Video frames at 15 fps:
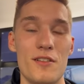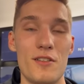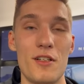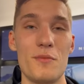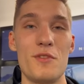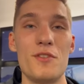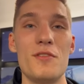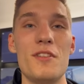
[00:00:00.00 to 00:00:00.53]

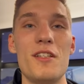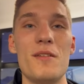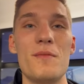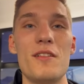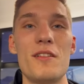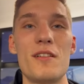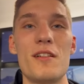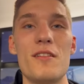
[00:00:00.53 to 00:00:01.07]
top two
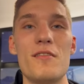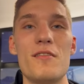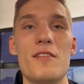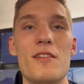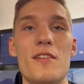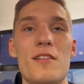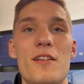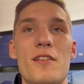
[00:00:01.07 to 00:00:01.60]
team in the
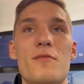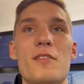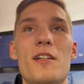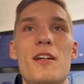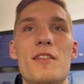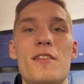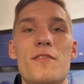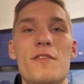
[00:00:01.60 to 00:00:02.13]
country, and we
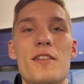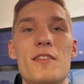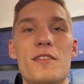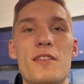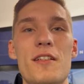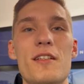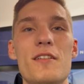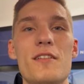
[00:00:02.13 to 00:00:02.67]
got the
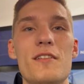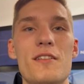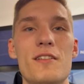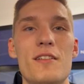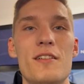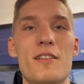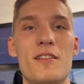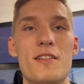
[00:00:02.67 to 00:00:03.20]
first seed.
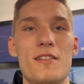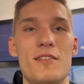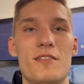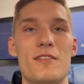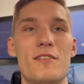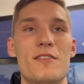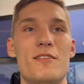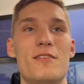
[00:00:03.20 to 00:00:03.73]

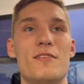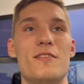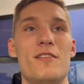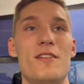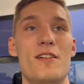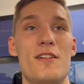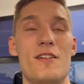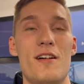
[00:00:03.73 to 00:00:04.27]
So
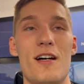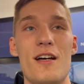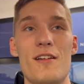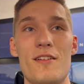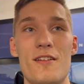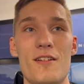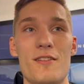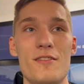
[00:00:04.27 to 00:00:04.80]
I
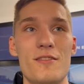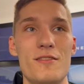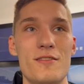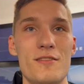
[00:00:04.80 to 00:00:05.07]
don't know.